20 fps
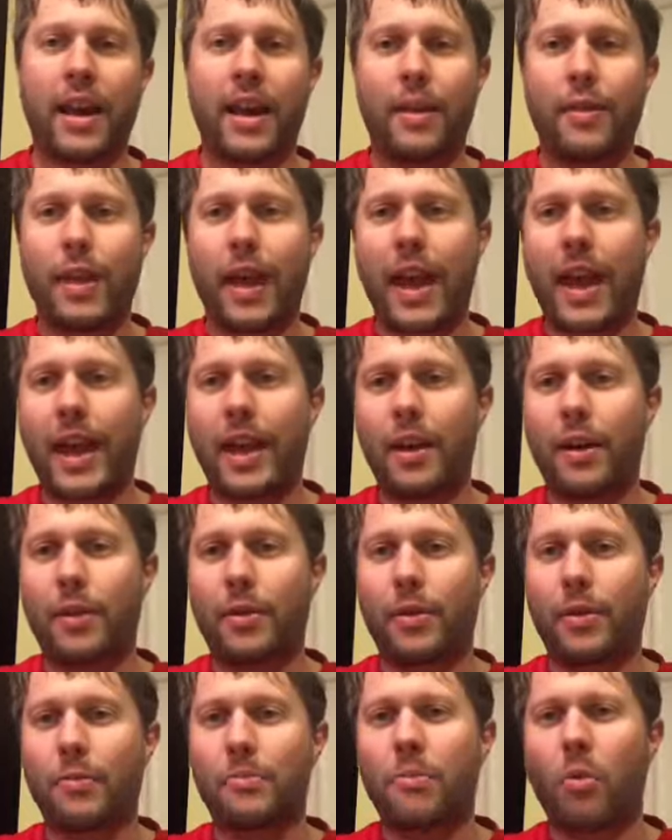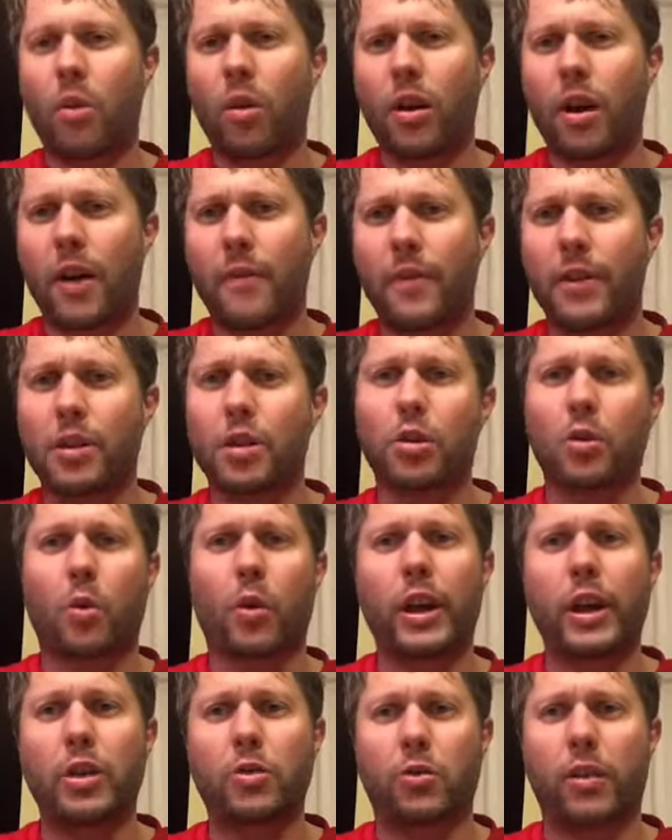they're more of a
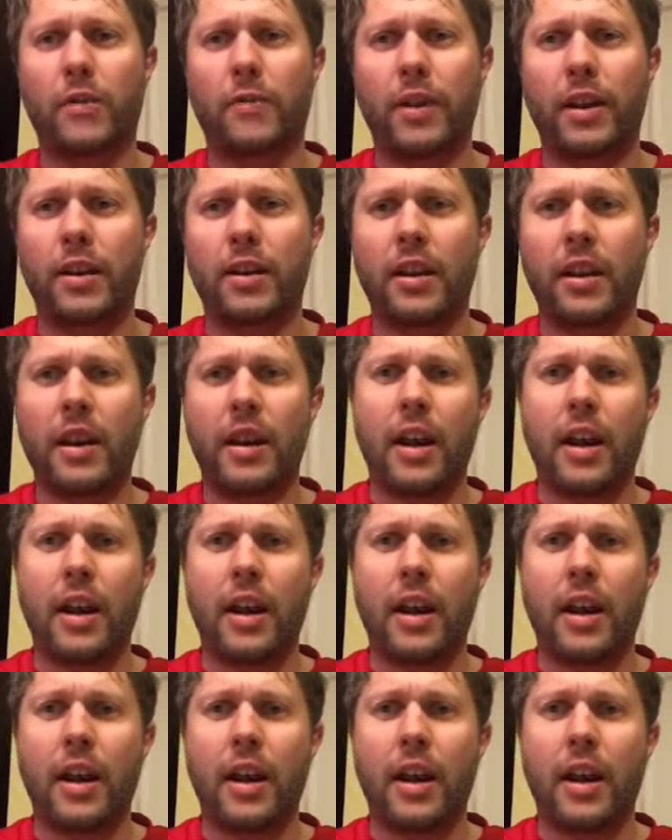story-driven